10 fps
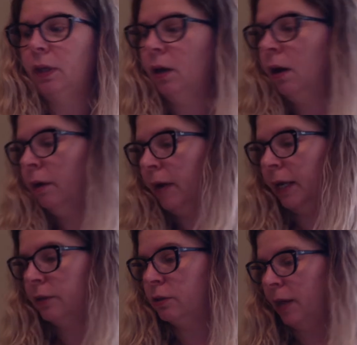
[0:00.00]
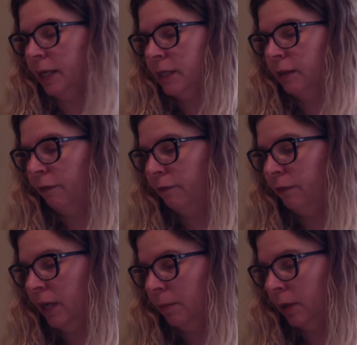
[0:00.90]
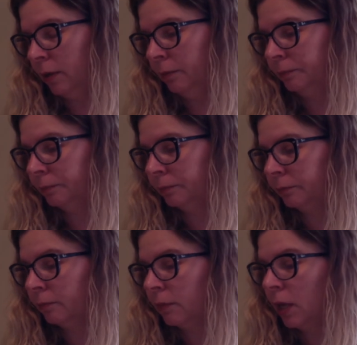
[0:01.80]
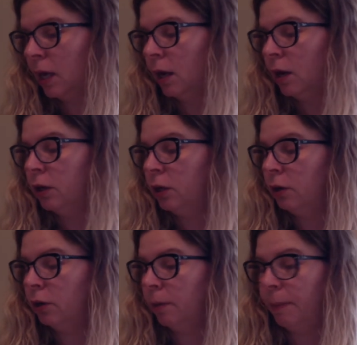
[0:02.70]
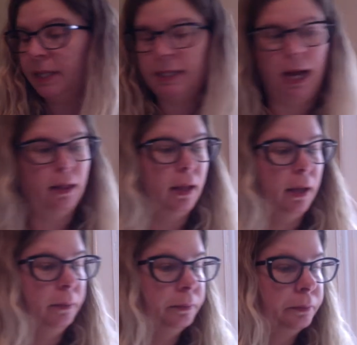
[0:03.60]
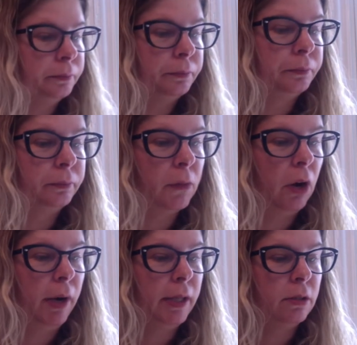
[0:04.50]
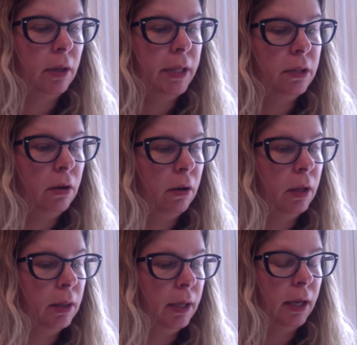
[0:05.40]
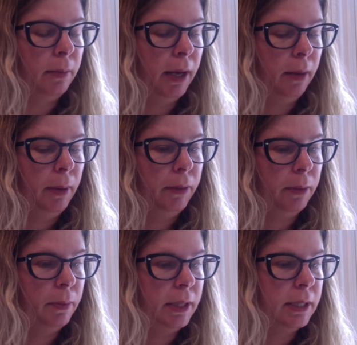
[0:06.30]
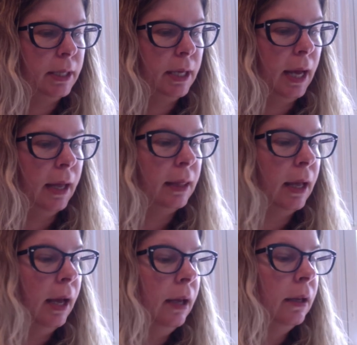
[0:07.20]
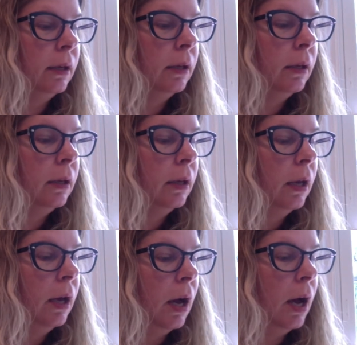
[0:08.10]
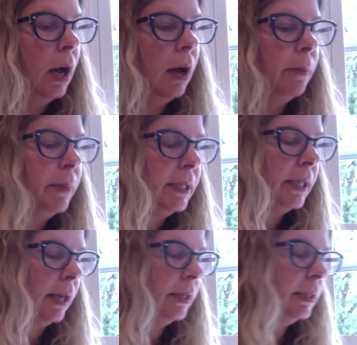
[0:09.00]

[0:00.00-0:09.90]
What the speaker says: All right, so that's the femur. Your patella. All right, so let's talk a little bit about the patella. Patella is